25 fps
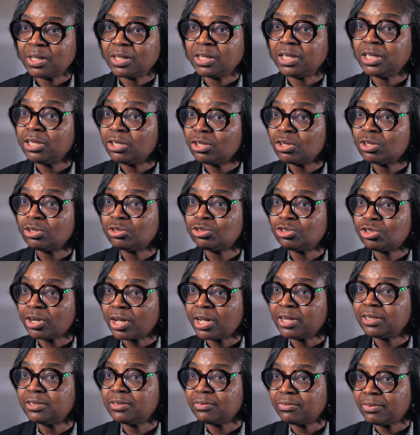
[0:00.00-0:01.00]
clinical
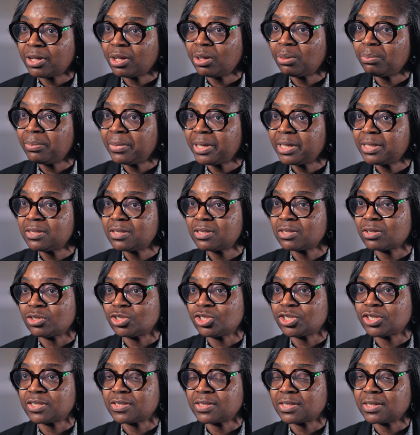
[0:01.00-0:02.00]
trial development,
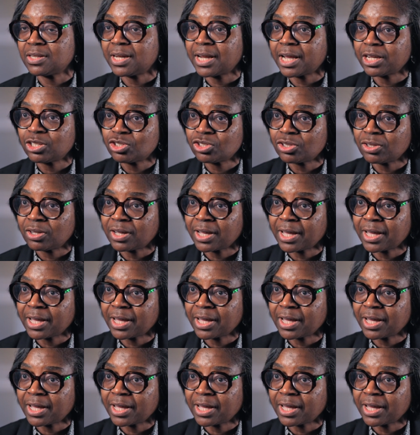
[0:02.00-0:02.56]
such as the National